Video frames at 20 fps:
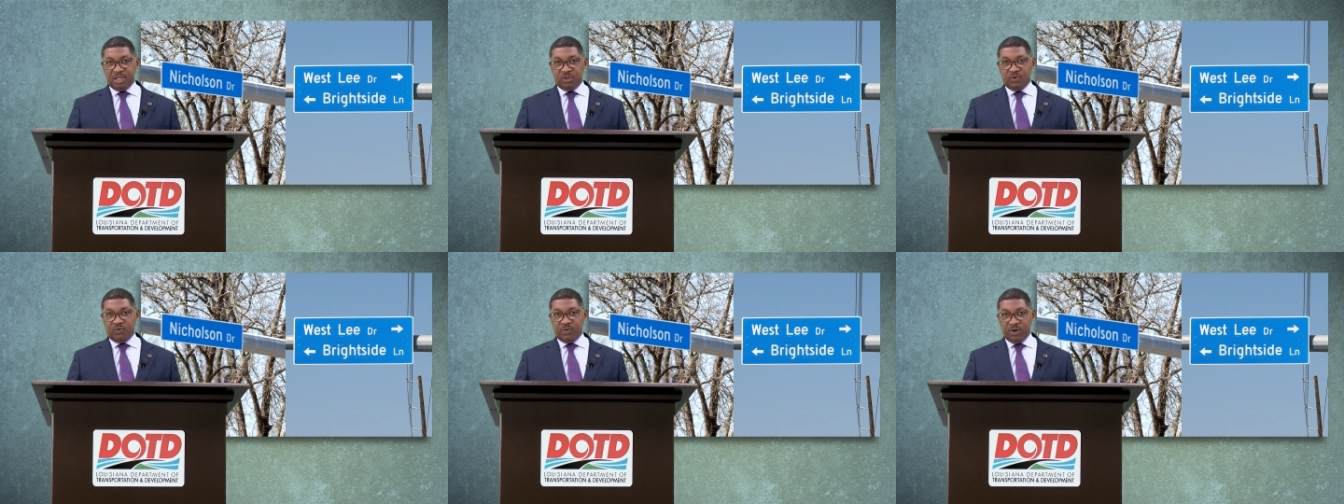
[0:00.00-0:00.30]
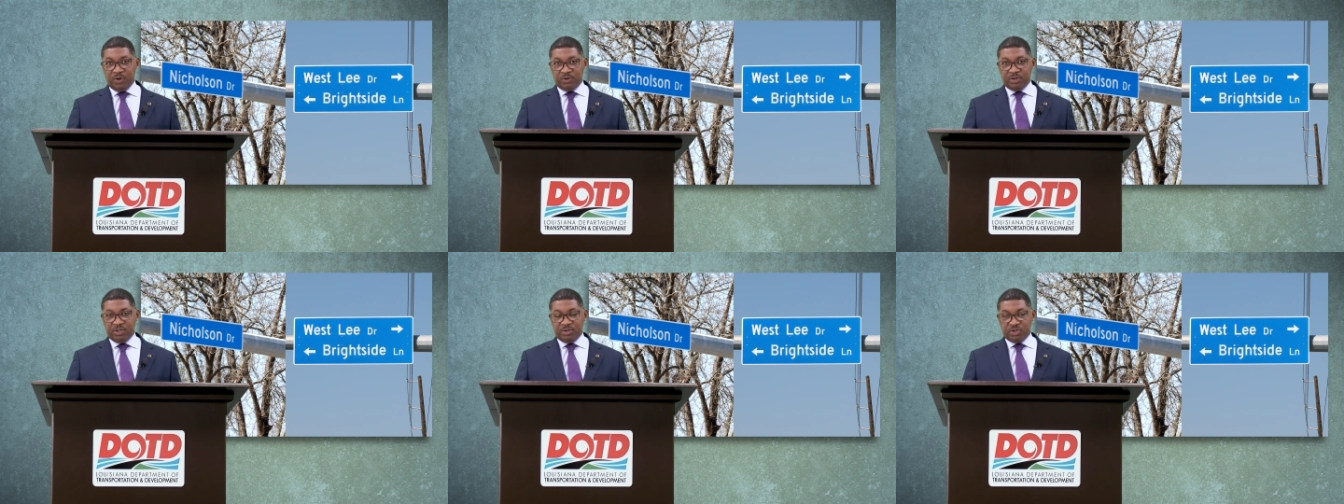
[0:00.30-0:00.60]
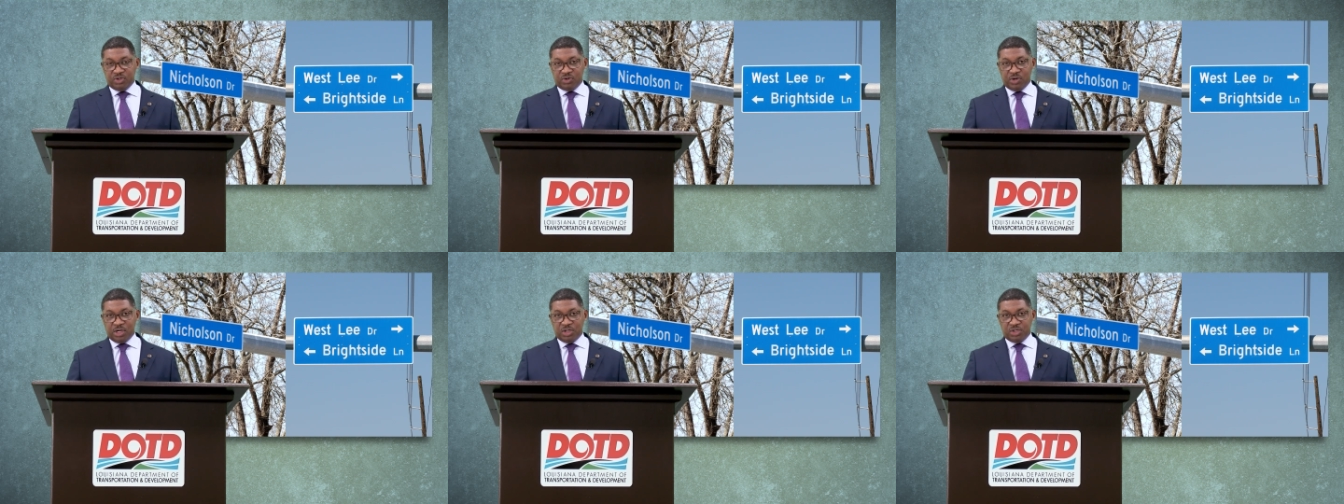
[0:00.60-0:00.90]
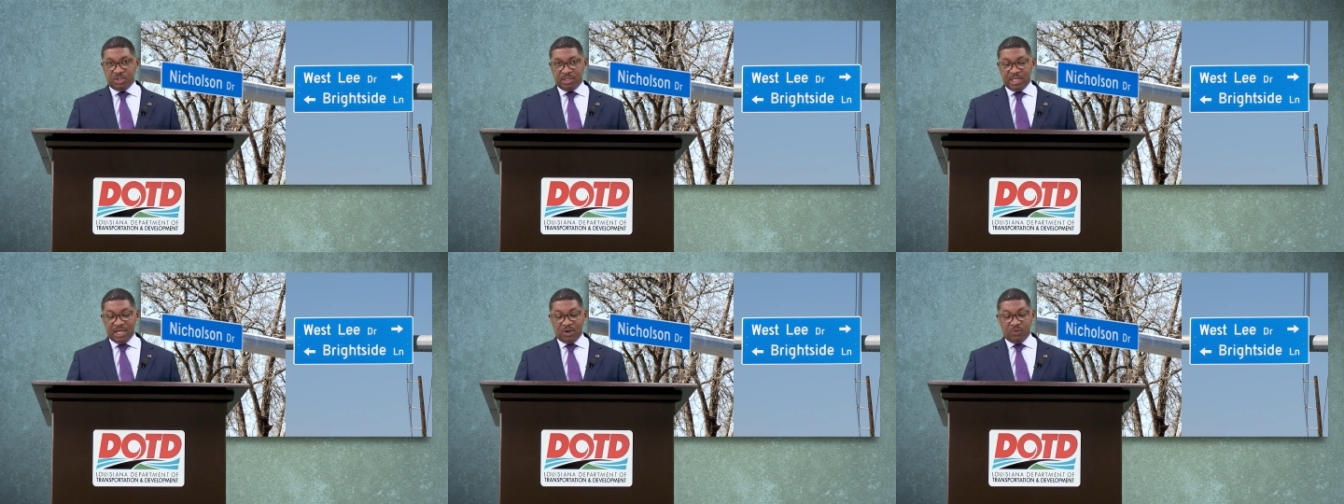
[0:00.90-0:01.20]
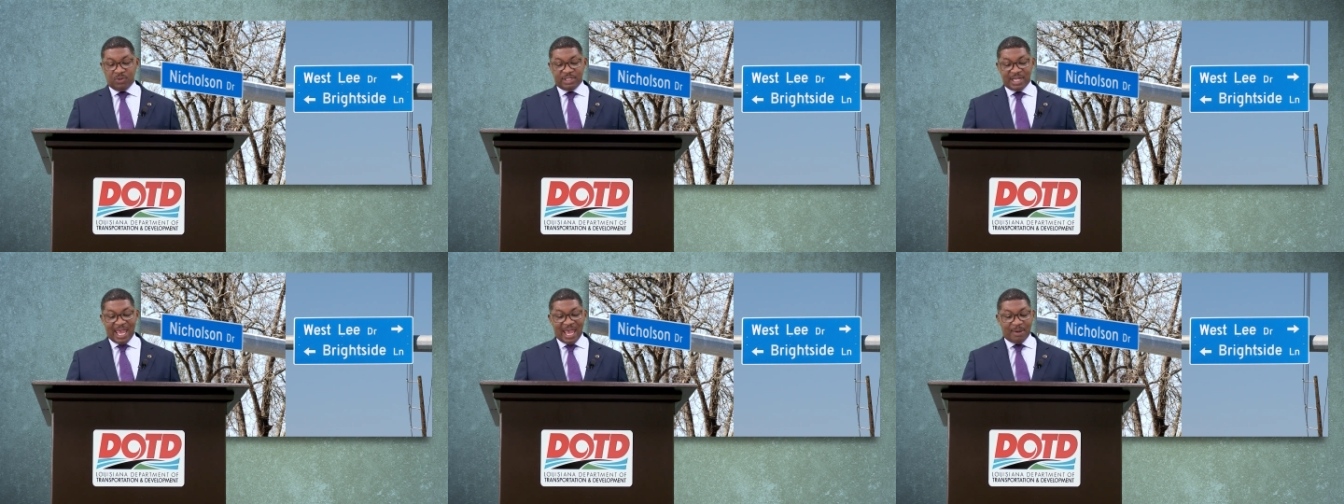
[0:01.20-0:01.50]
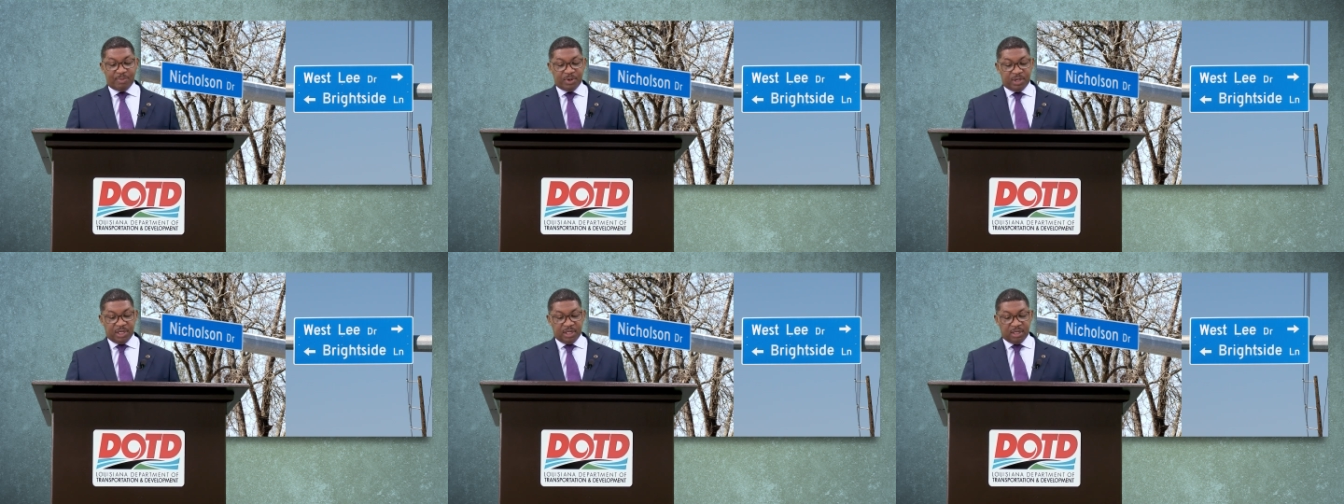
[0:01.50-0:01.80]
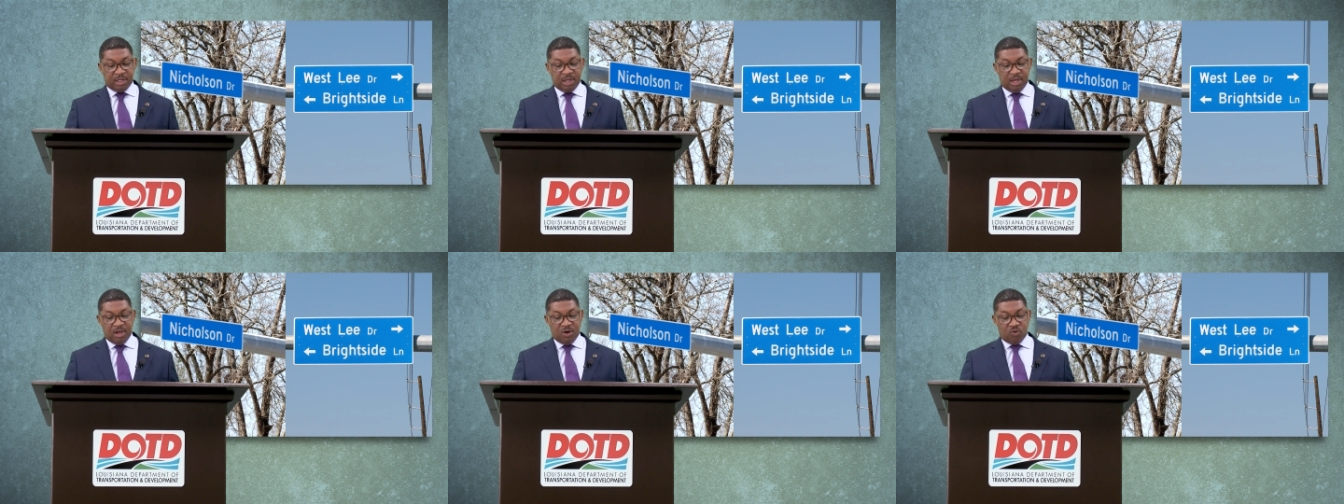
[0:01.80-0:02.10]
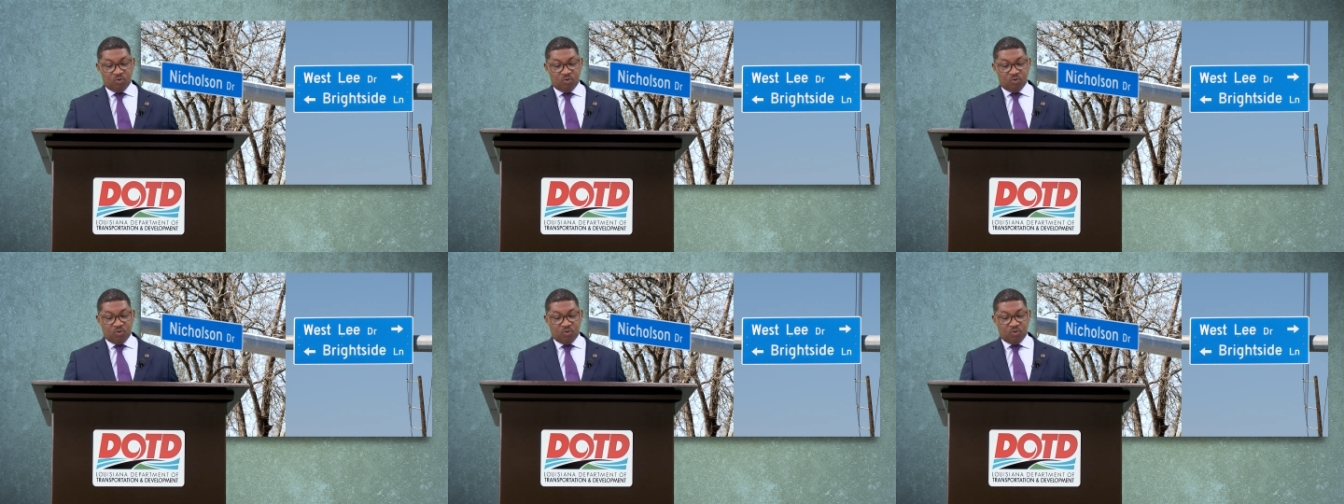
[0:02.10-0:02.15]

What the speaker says: in the road construction that was happening